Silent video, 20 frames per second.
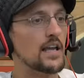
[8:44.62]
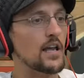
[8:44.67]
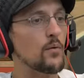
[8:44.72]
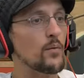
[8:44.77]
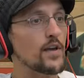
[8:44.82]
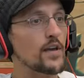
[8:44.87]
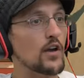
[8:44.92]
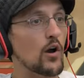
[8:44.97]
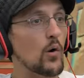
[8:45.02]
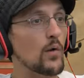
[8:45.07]
Can
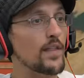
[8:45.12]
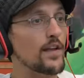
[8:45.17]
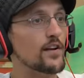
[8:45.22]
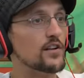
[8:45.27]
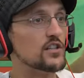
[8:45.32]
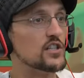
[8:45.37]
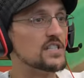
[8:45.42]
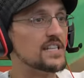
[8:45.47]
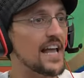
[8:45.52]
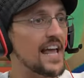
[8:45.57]
we go there
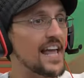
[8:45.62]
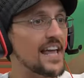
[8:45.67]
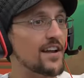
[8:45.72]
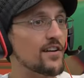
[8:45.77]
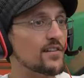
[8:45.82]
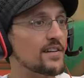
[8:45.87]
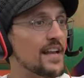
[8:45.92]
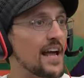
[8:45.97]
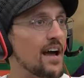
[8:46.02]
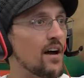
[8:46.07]
and just
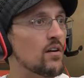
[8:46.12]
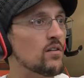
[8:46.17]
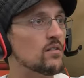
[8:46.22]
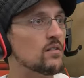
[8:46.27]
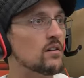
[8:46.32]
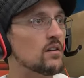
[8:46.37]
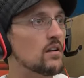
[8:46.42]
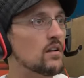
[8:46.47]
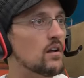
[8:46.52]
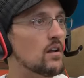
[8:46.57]
anchor down?
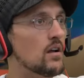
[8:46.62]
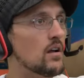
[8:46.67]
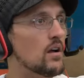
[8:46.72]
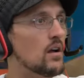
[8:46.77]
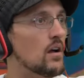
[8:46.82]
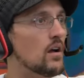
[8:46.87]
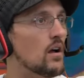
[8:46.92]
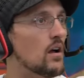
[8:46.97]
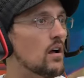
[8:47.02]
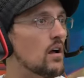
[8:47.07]
Paddle
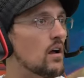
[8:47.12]
over